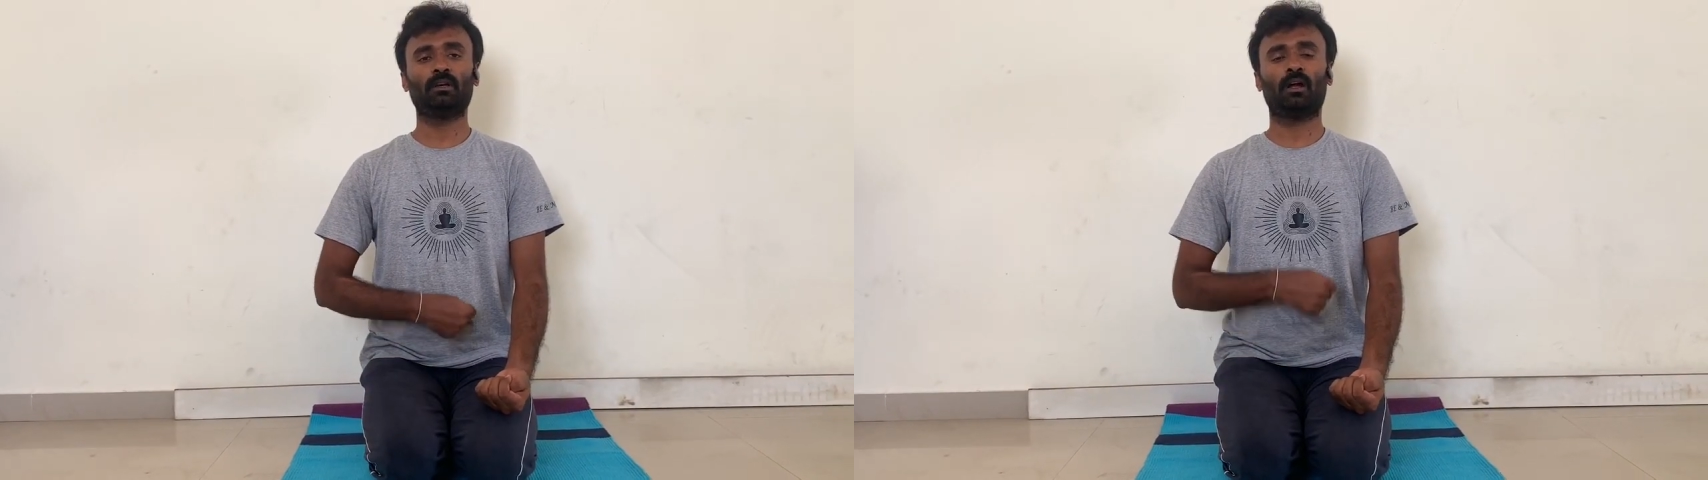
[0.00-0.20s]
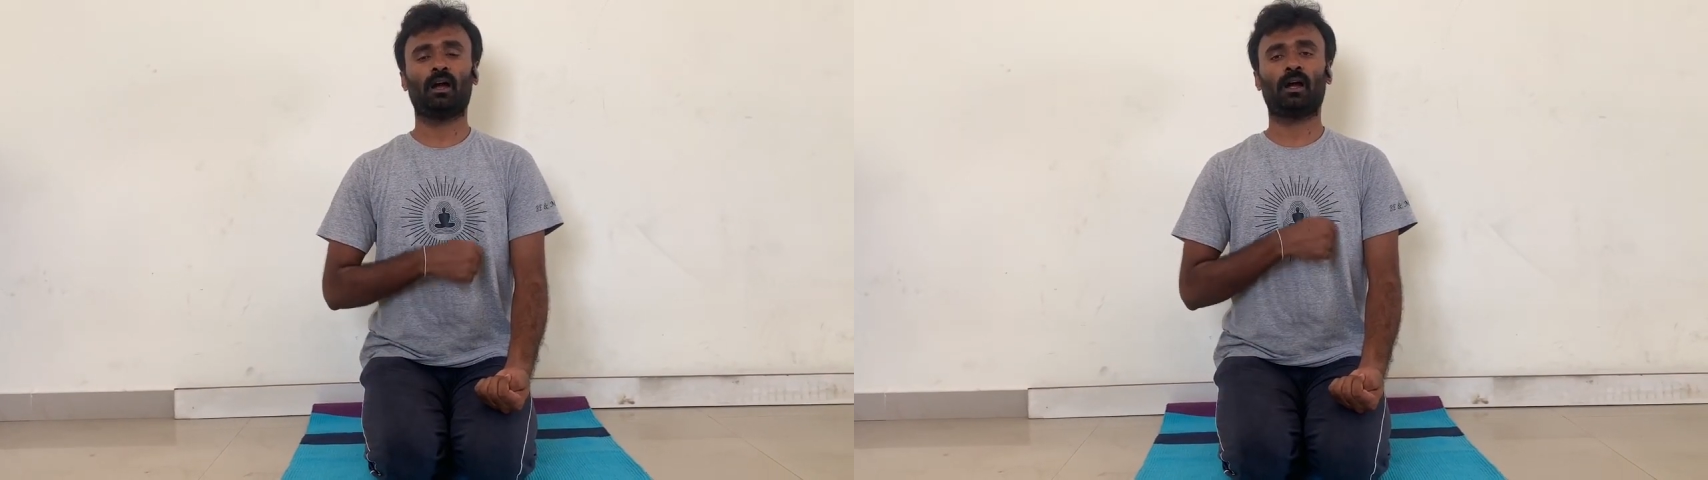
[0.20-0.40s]

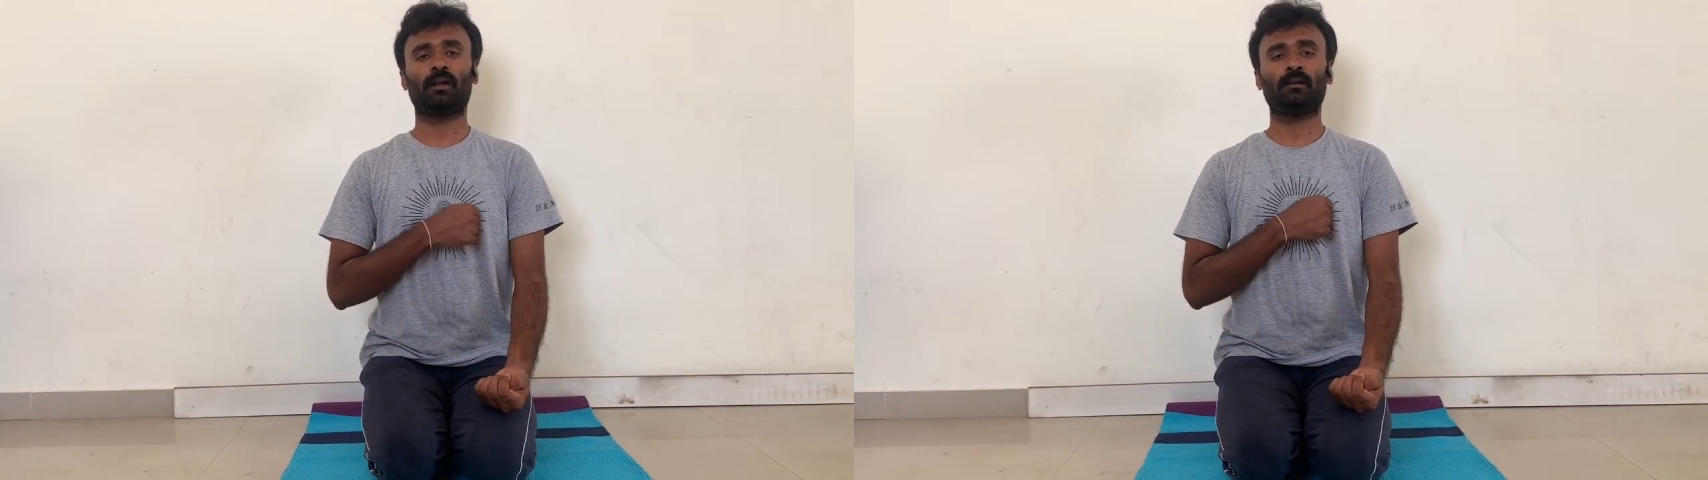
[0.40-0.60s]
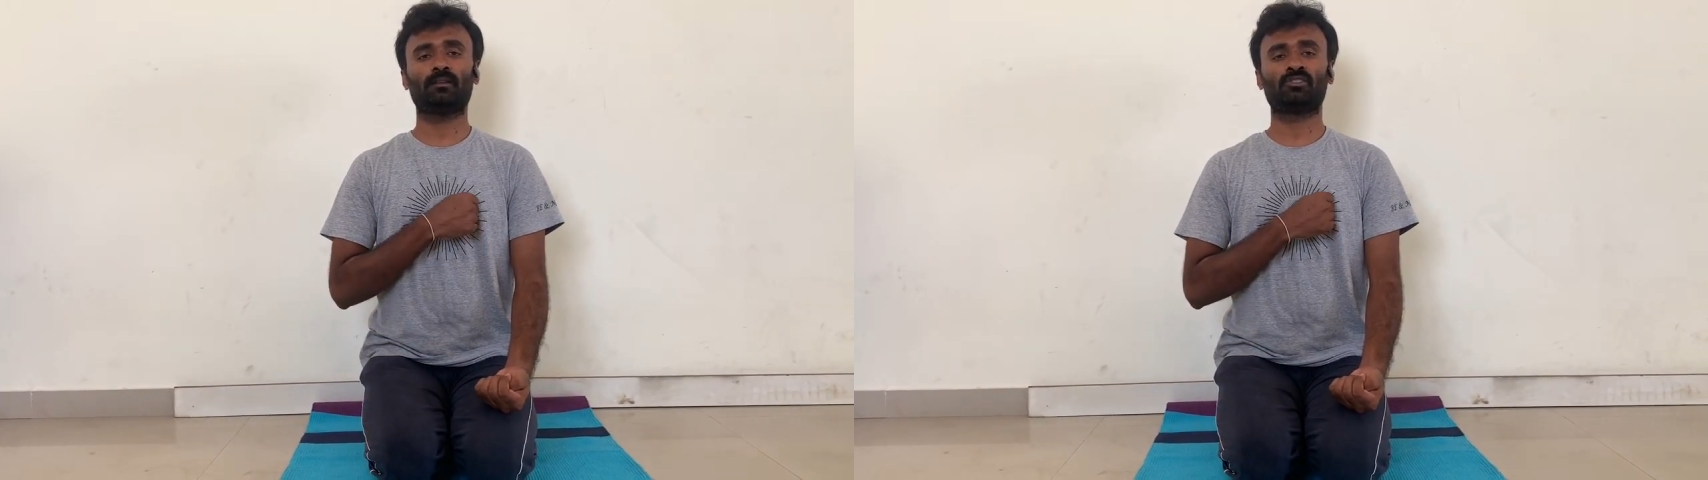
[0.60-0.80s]

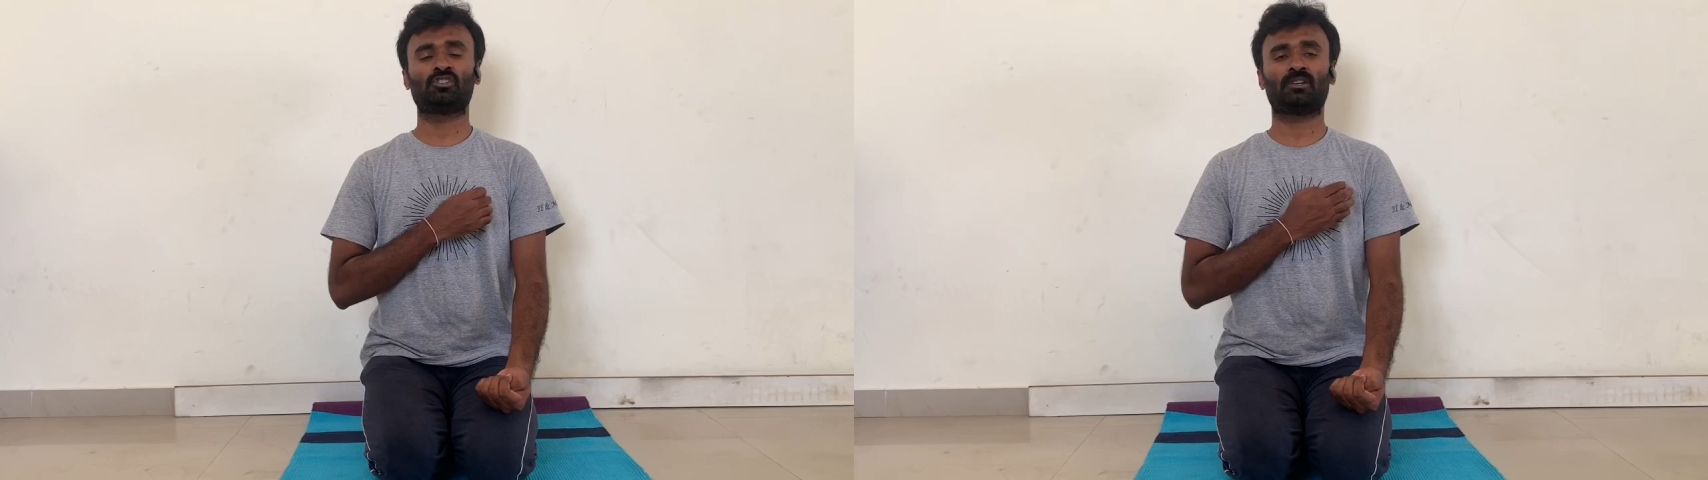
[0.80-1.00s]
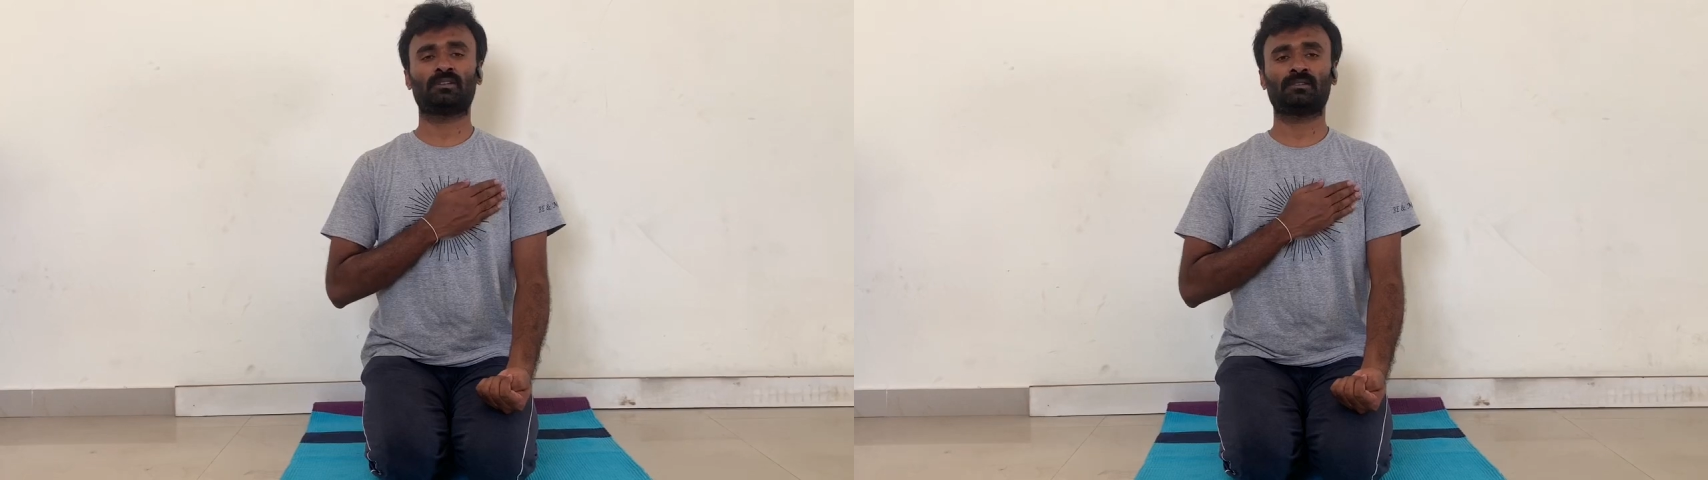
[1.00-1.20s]
and
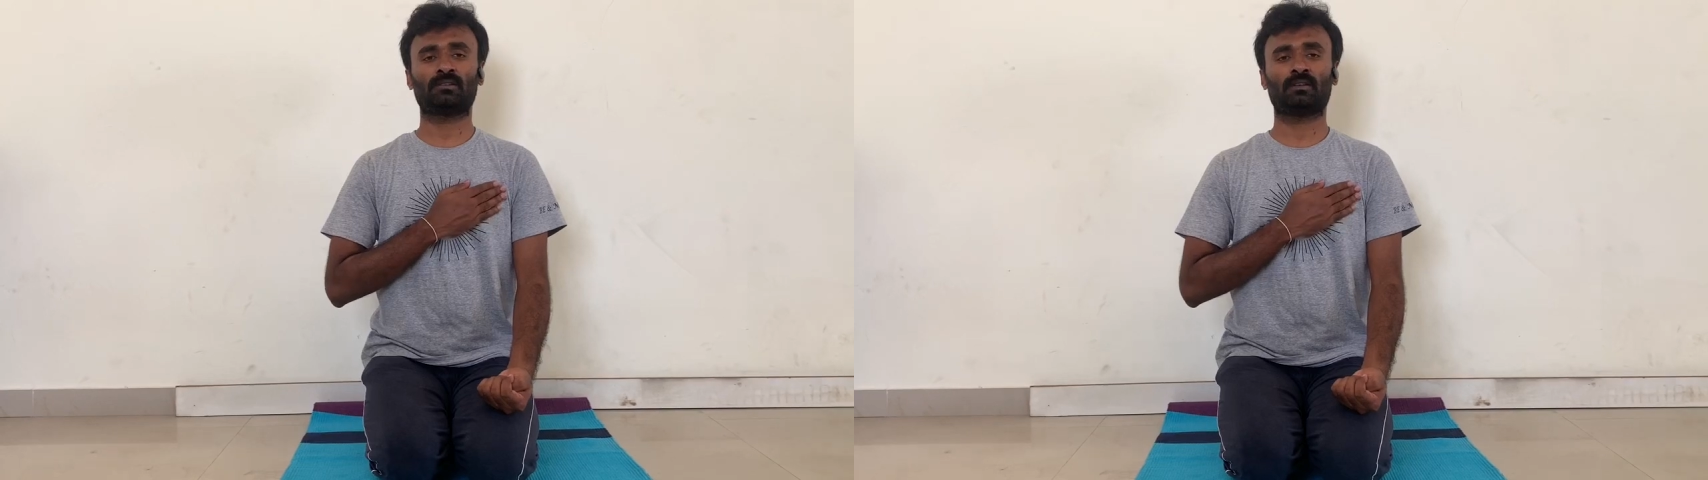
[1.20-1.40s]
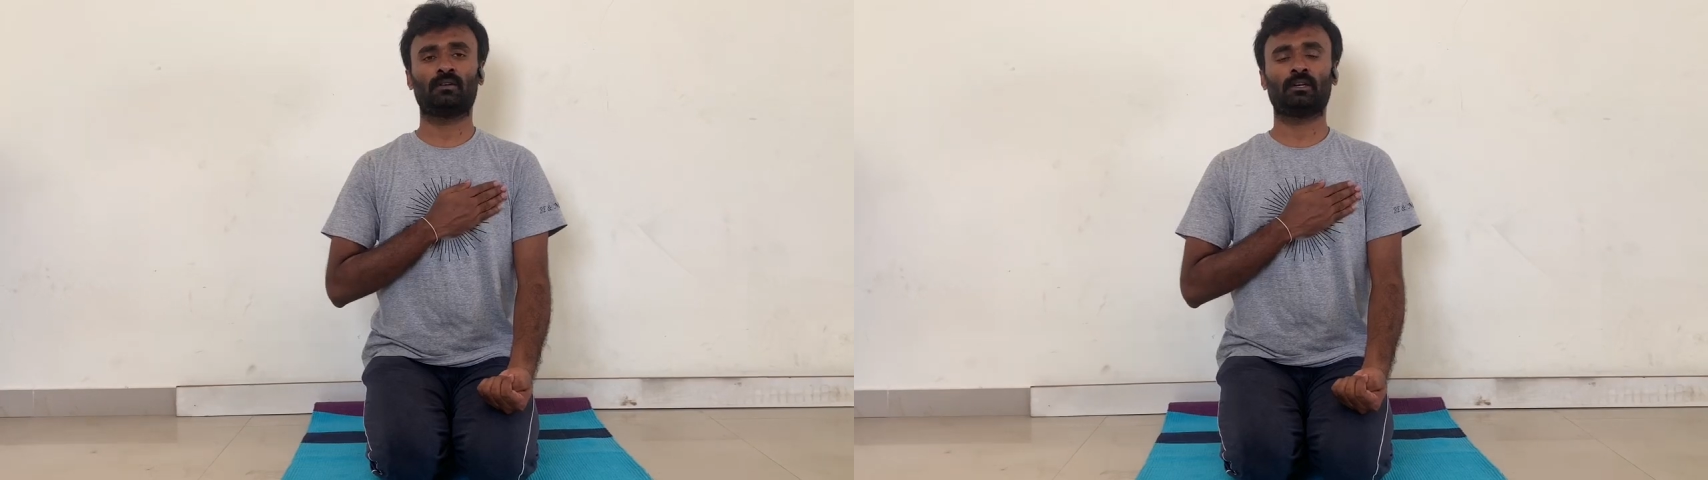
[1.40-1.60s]
chest
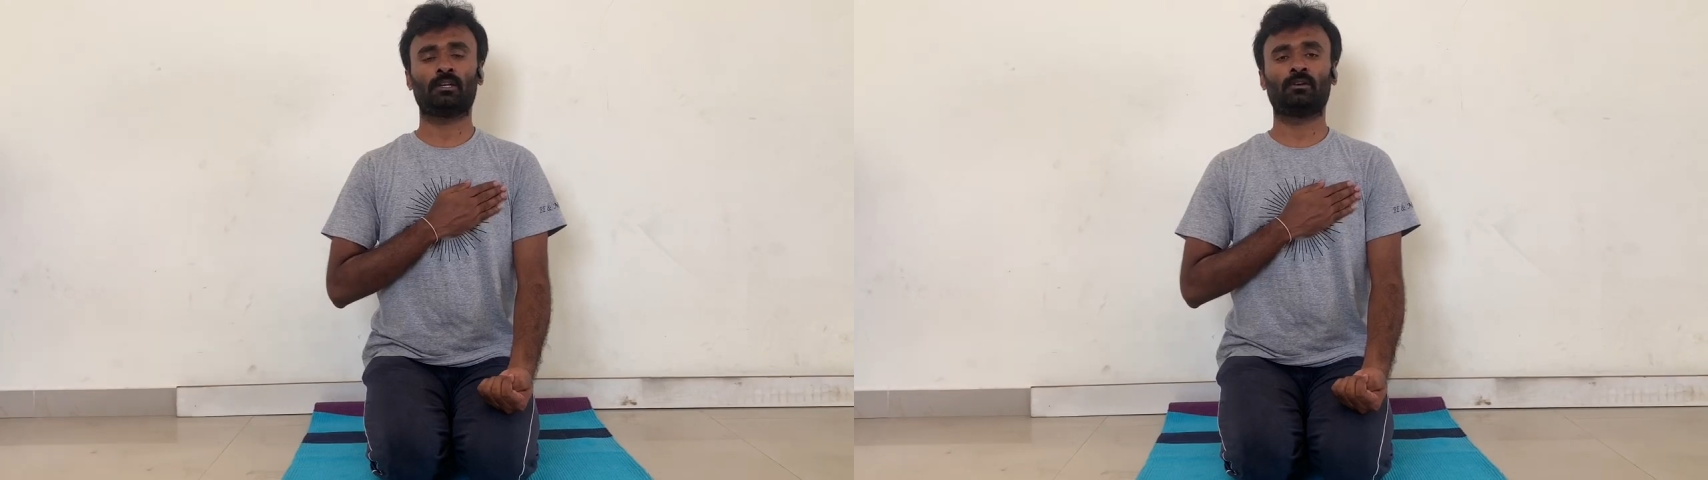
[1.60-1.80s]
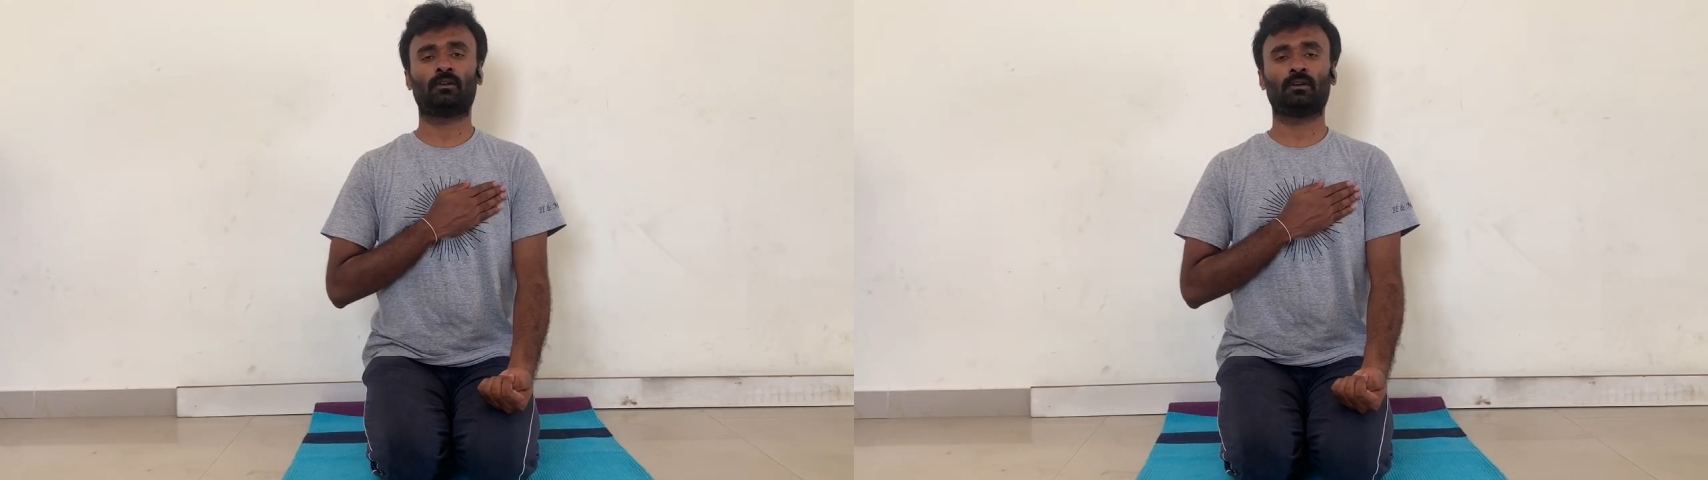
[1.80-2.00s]
is
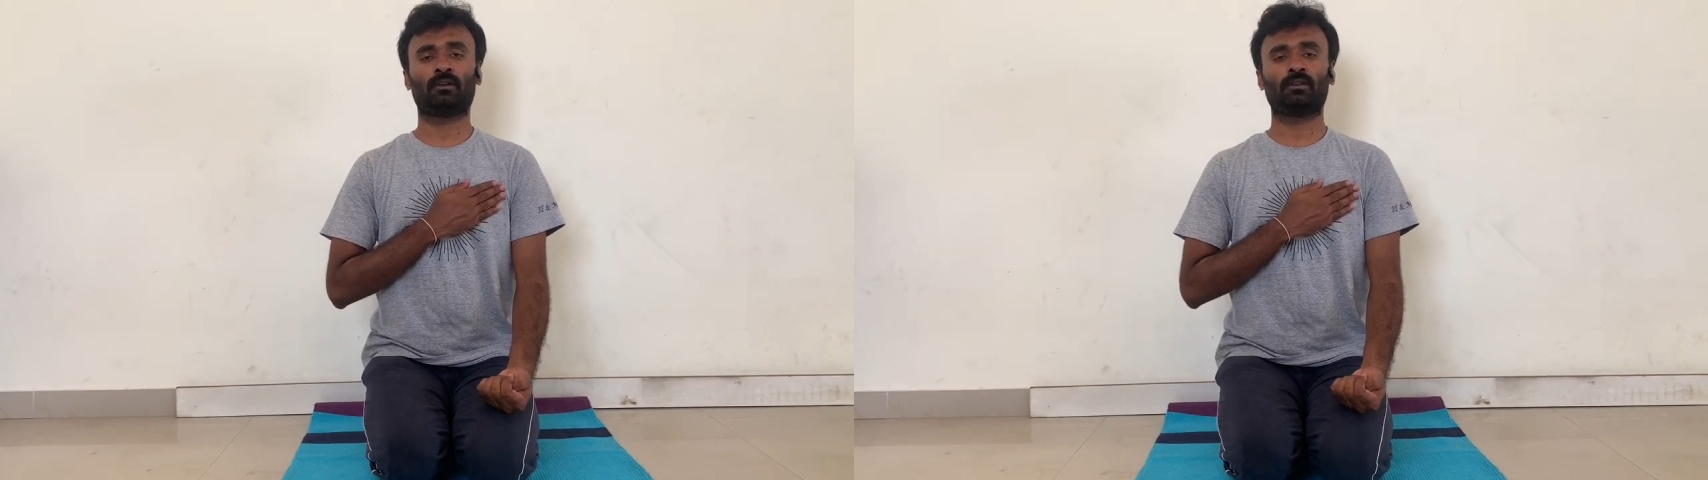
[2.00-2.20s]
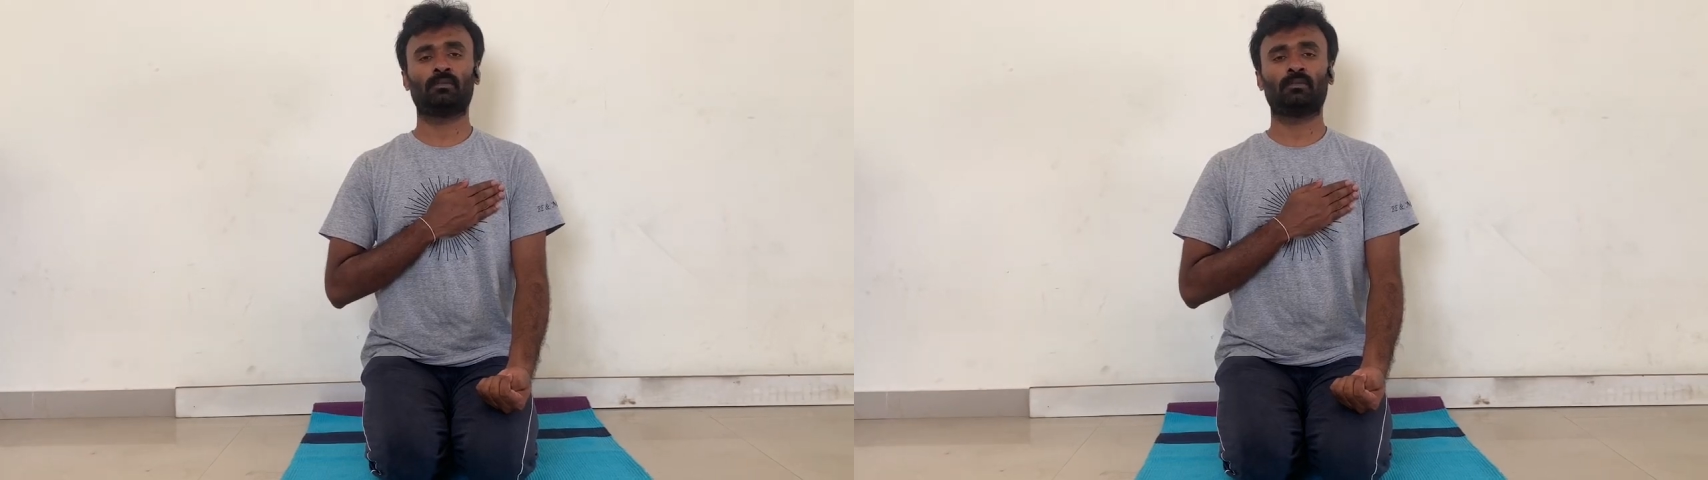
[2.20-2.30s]
not,